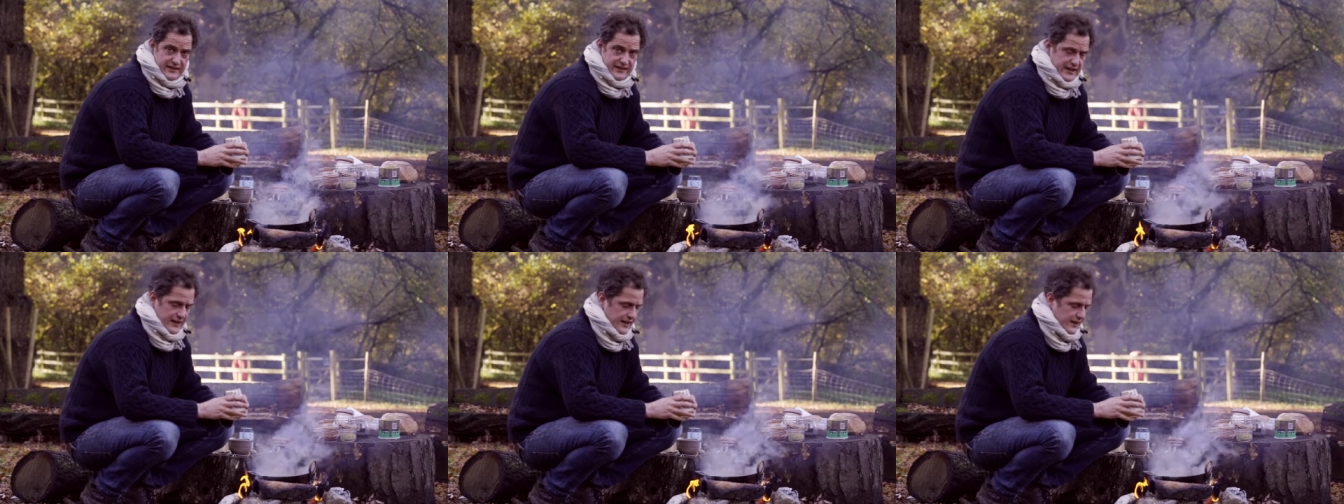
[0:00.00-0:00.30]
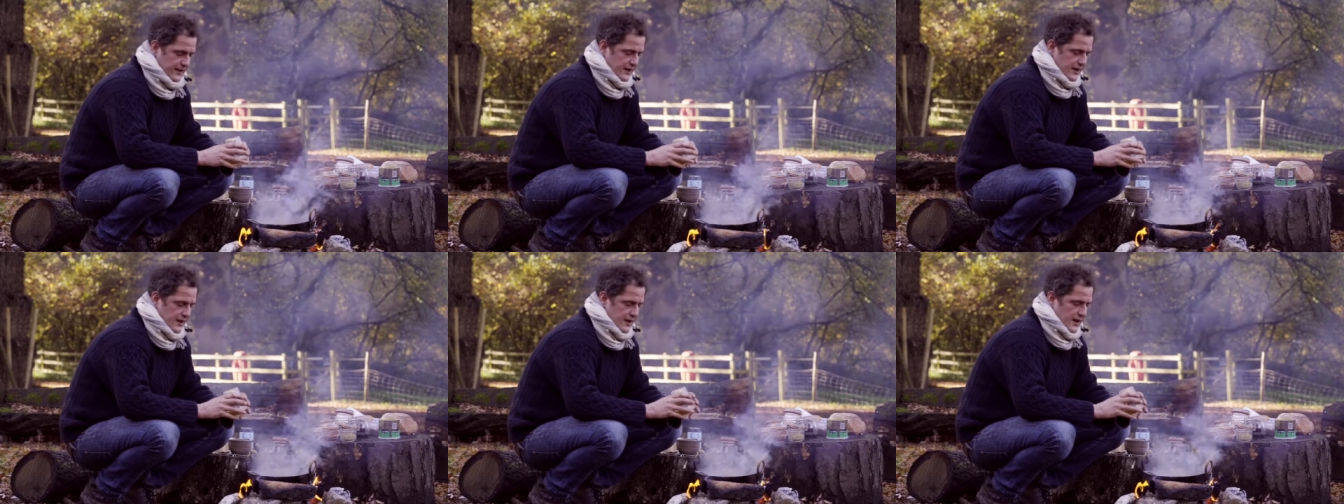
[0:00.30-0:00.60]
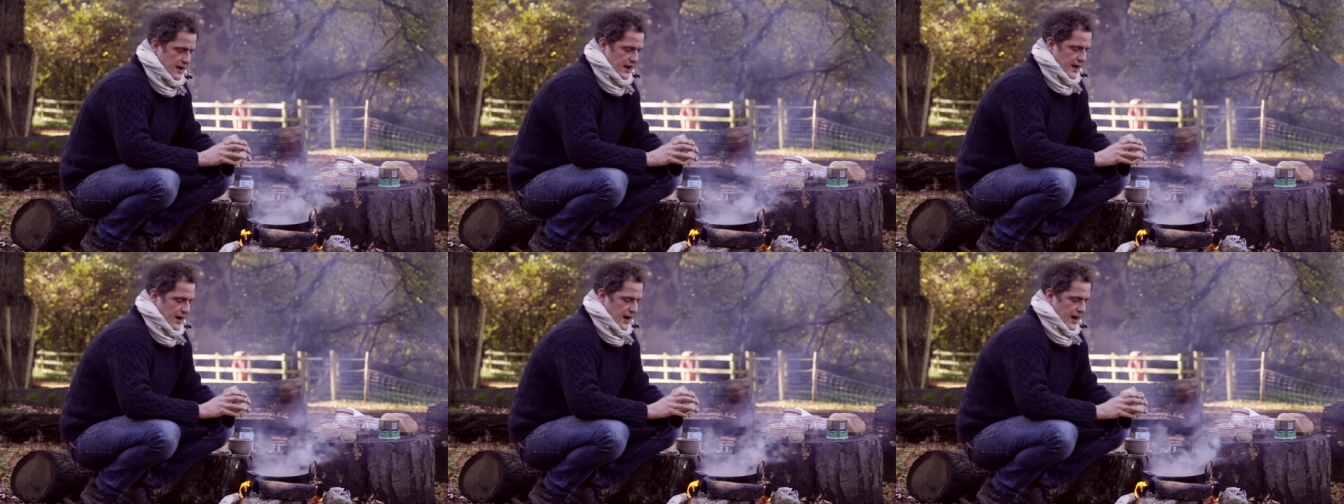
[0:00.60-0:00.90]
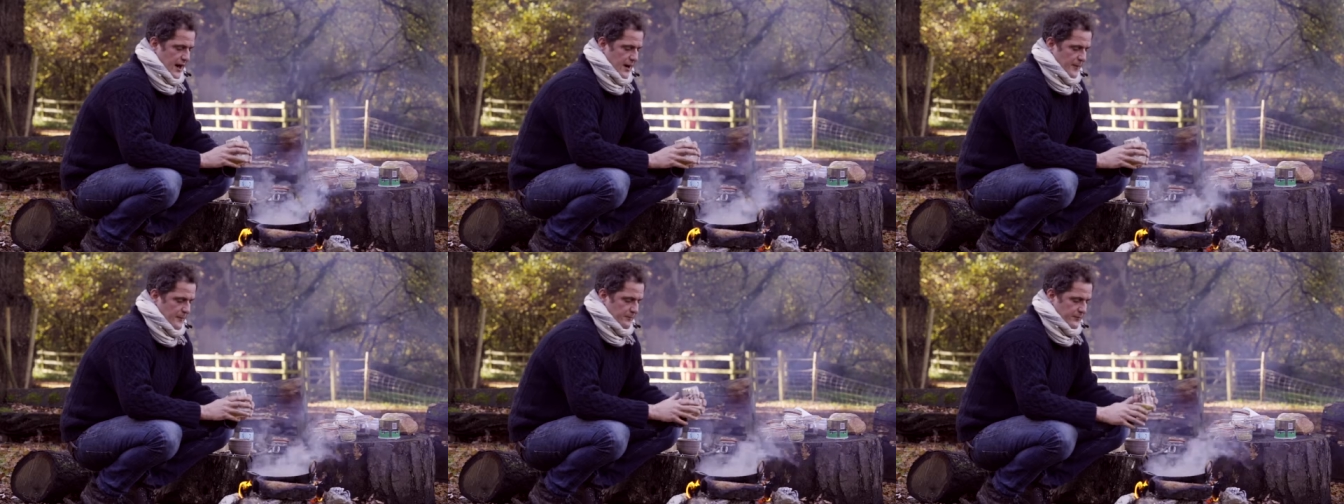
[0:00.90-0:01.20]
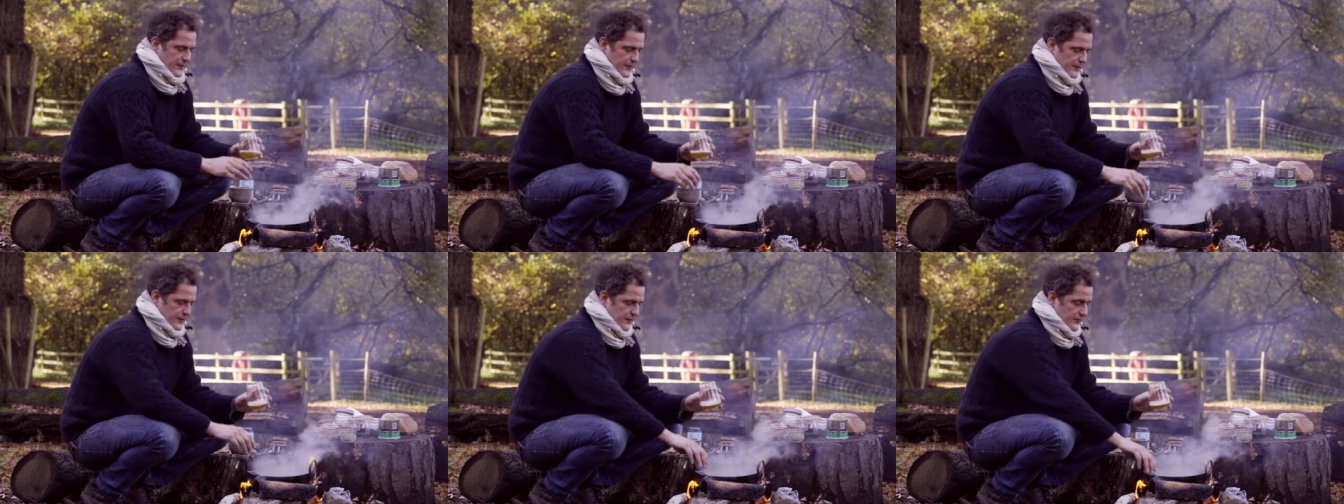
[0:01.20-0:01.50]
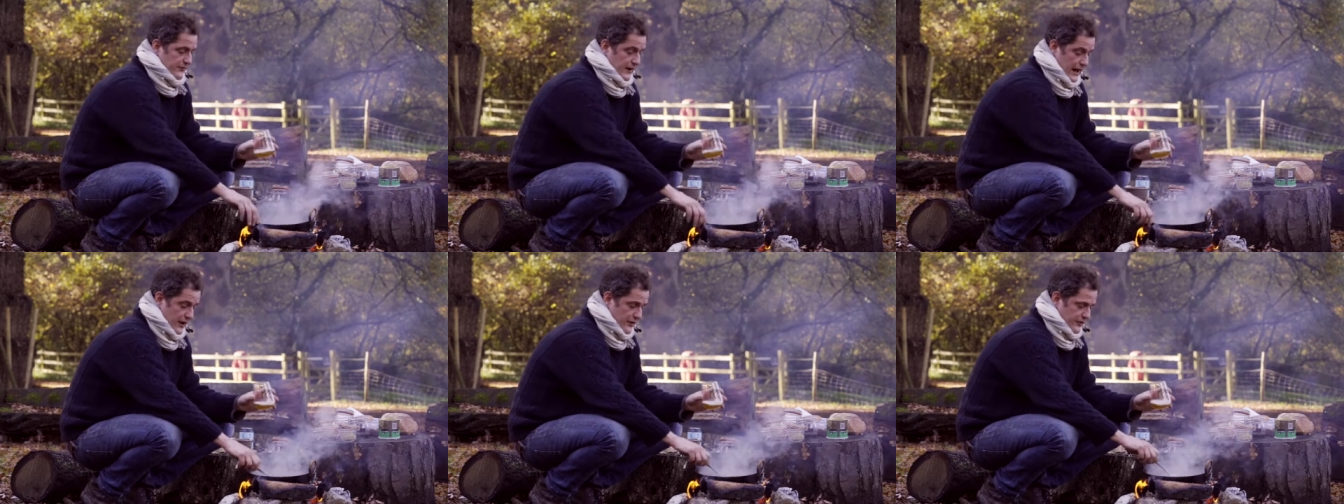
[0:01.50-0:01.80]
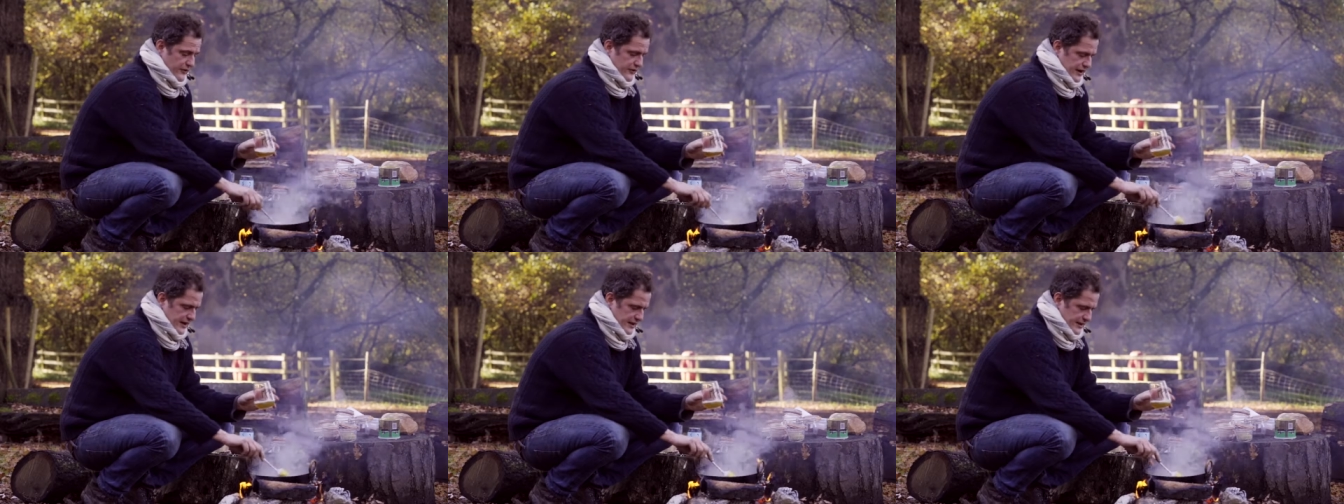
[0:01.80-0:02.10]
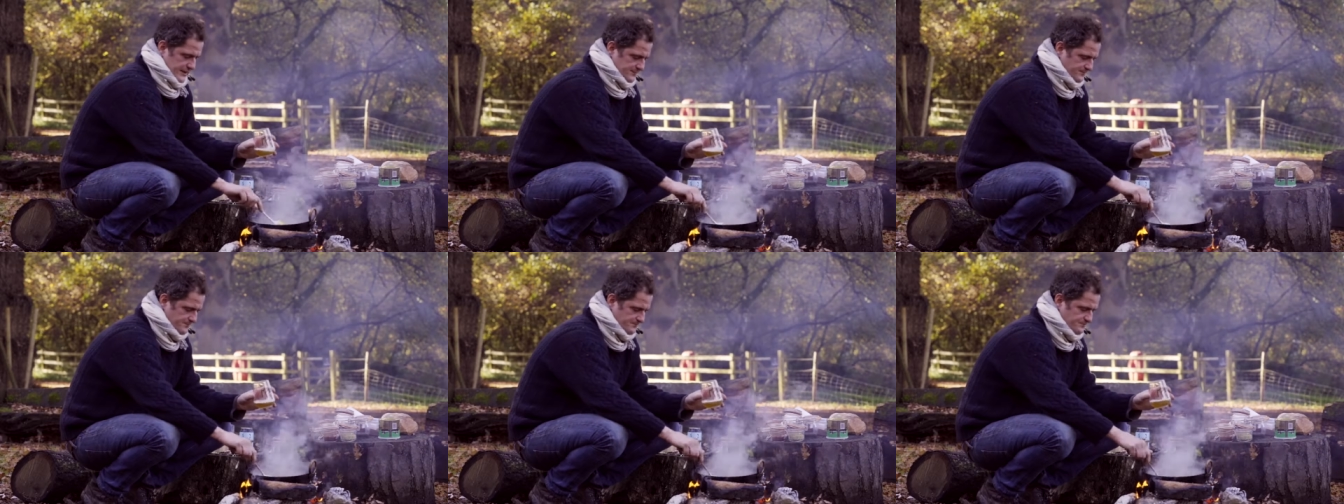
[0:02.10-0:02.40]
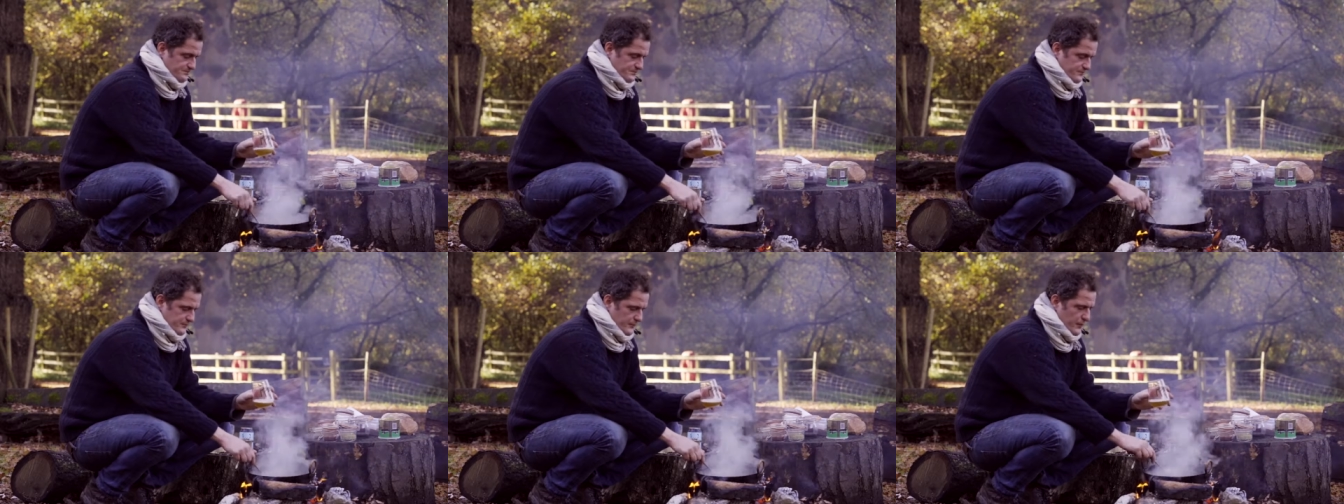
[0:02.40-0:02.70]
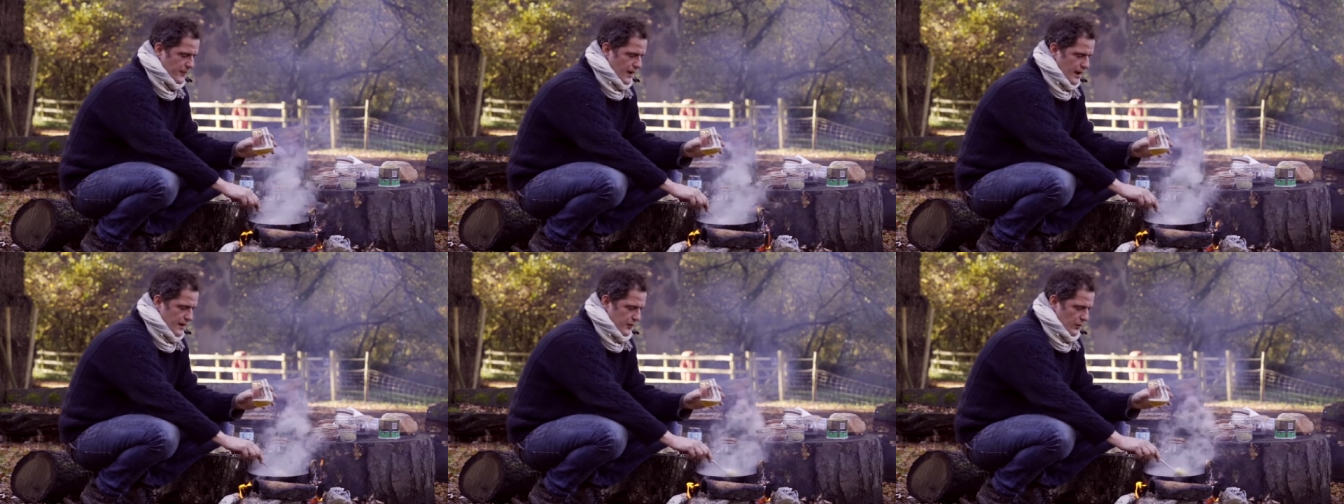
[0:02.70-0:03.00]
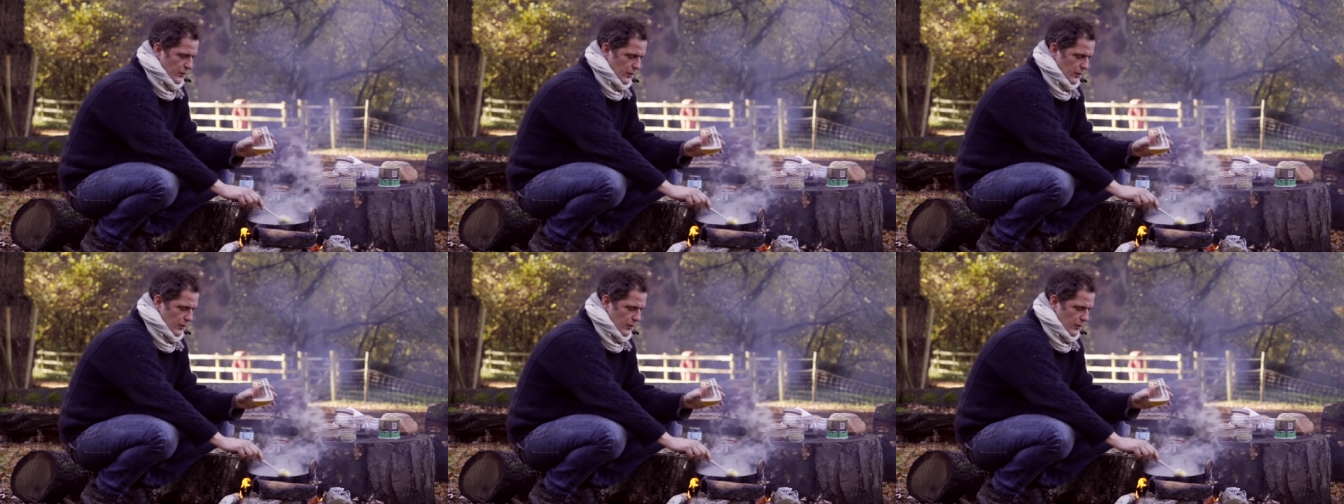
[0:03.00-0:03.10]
deer, the fallow deer, and